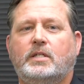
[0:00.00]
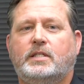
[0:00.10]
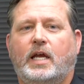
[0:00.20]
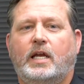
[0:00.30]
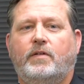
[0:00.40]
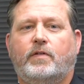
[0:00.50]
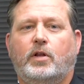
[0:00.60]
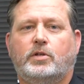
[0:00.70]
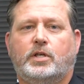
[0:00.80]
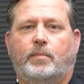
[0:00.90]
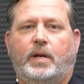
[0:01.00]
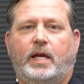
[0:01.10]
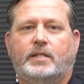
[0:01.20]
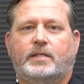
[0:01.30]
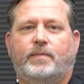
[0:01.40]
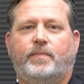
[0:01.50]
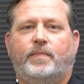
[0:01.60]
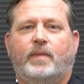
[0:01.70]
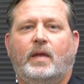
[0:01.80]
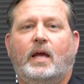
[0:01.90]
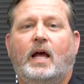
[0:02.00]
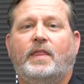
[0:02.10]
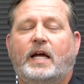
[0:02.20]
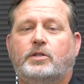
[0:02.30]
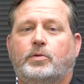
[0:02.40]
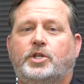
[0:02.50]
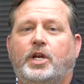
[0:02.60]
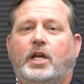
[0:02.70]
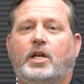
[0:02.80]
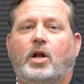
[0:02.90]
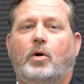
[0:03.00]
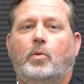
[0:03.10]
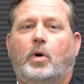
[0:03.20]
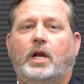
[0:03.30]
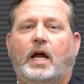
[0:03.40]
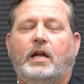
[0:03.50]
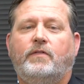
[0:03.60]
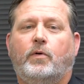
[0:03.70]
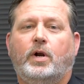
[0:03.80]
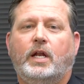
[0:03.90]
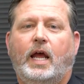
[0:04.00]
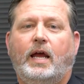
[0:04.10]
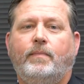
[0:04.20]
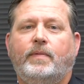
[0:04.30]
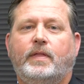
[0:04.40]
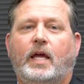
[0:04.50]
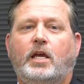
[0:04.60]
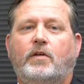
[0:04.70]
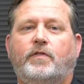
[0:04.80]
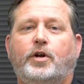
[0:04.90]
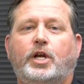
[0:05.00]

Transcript: and Sandy, for those updates. That's what you need to know in 194 today. Thank you for your